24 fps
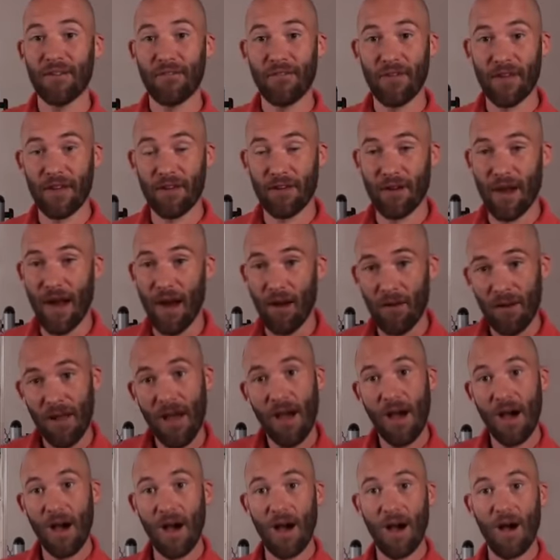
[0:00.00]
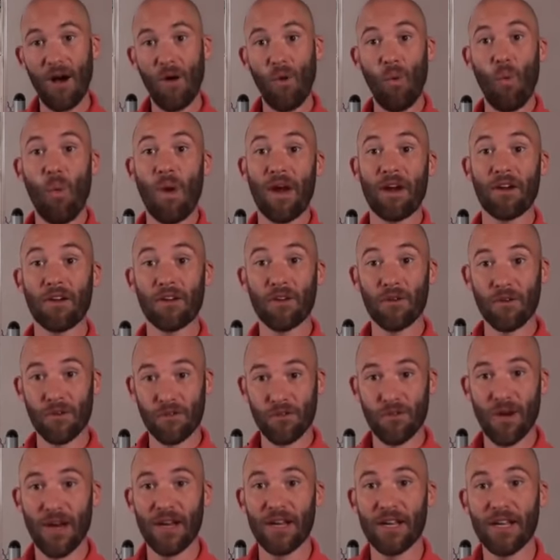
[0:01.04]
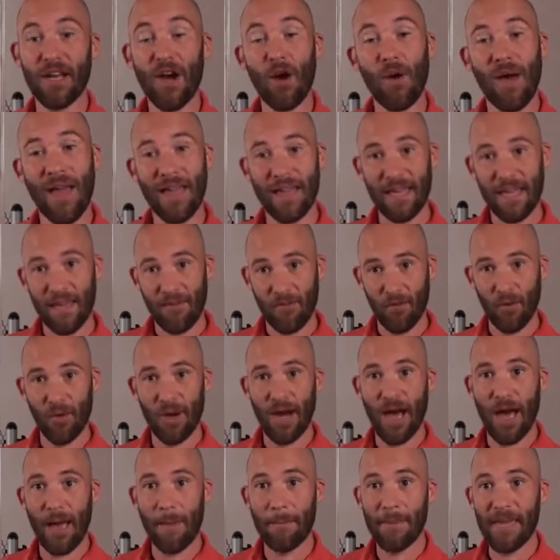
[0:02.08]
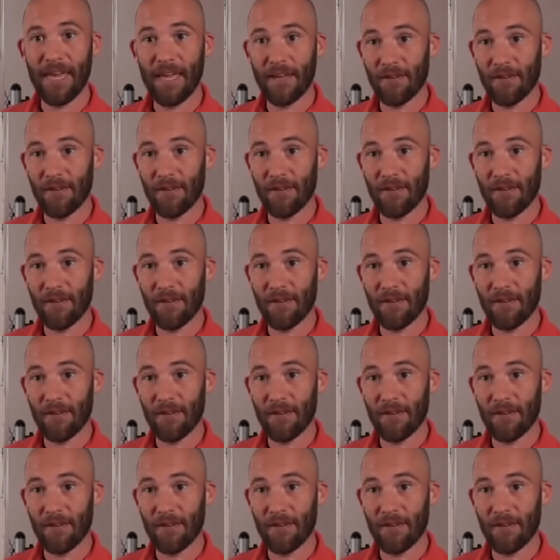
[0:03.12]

to figure out where you're trying to go and give you an IP